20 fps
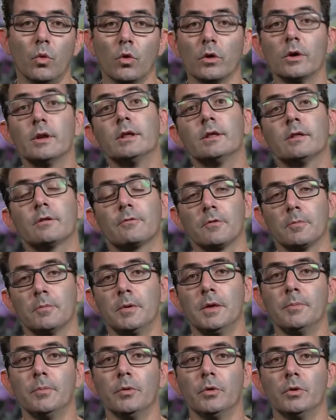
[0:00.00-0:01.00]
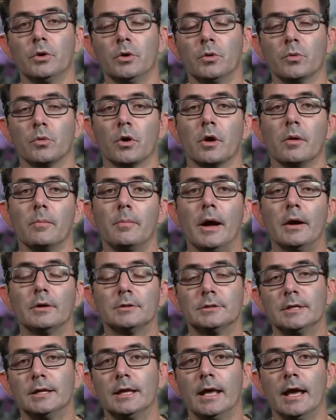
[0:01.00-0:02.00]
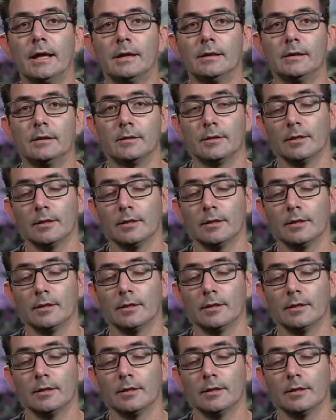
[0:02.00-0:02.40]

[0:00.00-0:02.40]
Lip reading: warnings for people who were about to get